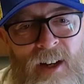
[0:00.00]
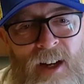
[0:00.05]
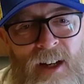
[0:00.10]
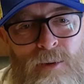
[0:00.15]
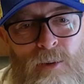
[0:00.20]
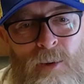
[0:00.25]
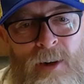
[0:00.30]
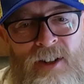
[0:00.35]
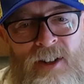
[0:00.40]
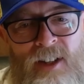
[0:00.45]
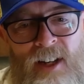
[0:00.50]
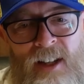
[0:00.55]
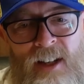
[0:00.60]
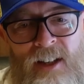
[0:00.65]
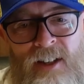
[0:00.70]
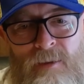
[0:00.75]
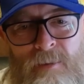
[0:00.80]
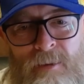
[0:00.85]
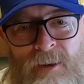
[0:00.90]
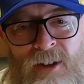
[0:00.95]
it's whiskey
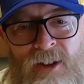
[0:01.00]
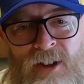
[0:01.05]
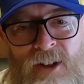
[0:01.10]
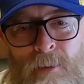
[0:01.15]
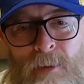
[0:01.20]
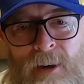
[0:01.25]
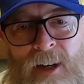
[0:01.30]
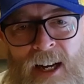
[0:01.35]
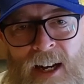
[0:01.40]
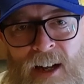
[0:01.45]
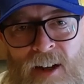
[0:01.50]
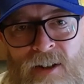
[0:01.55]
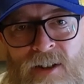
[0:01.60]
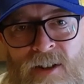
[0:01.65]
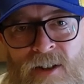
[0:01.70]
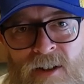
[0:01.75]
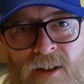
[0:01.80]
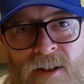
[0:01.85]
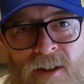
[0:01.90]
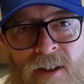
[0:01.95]
that's been somebody
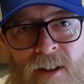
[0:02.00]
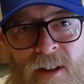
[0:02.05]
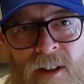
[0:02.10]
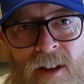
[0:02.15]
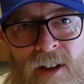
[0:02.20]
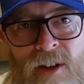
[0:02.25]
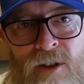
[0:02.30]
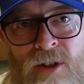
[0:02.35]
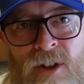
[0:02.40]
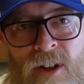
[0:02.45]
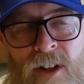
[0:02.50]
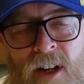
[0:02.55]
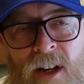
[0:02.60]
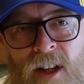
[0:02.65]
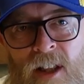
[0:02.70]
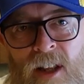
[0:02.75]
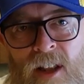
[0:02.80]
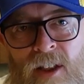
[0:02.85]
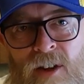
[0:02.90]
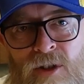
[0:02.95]
else's there's the
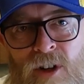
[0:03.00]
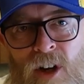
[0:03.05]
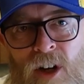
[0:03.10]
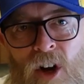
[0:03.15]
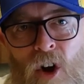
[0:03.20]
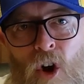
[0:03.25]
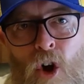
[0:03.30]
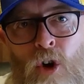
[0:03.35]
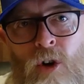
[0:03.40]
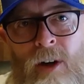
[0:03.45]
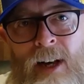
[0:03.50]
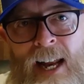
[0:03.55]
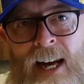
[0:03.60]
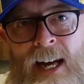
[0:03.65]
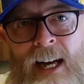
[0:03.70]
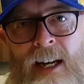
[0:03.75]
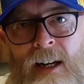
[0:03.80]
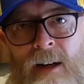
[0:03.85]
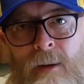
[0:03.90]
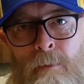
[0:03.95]
there's a long
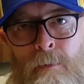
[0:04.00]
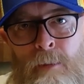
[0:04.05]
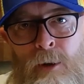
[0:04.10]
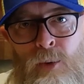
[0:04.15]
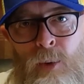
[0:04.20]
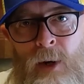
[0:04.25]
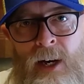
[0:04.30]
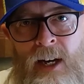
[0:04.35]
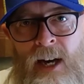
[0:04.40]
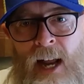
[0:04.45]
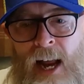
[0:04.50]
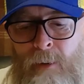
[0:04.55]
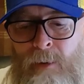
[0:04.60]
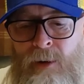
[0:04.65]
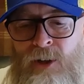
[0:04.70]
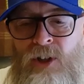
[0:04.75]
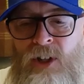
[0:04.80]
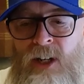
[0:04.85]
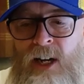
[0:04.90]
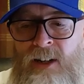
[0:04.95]
link between. I
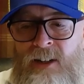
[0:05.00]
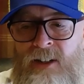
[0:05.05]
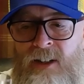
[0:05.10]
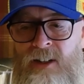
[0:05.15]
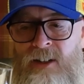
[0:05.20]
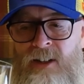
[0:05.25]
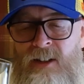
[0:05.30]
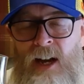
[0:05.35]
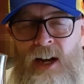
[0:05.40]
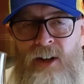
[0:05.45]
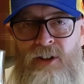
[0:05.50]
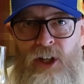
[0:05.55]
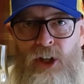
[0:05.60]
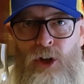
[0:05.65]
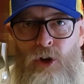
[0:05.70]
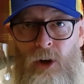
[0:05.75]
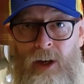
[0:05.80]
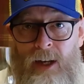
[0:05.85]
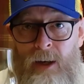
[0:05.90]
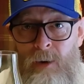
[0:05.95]
would suggest this is actually
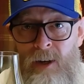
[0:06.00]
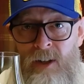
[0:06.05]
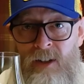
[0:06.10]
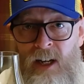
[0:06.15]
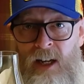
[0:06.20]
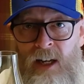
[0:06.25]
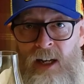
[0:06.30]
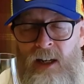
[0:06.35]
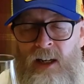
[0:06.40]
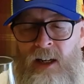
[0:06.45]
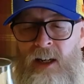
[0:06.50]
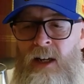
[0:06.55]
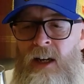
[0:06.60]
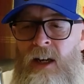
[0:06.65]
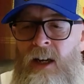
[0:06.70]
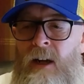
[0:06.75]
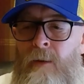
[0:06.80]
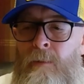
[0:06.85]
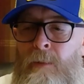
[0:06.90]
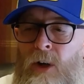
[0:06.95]
Cooley whiskey,
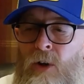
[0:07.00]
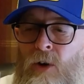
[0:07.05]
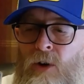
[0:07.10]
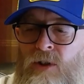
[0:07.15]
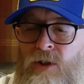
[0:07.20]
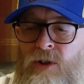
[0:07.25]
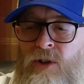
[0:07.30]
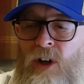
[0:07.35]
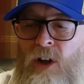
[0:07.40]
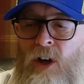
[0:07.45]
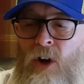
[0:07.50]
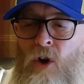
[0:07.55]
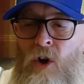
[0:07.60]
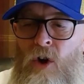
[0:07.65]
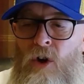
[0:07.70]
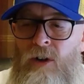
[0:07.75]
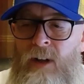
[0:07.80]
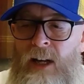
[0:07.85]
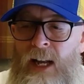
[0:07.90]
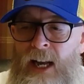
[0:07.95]
because there's a long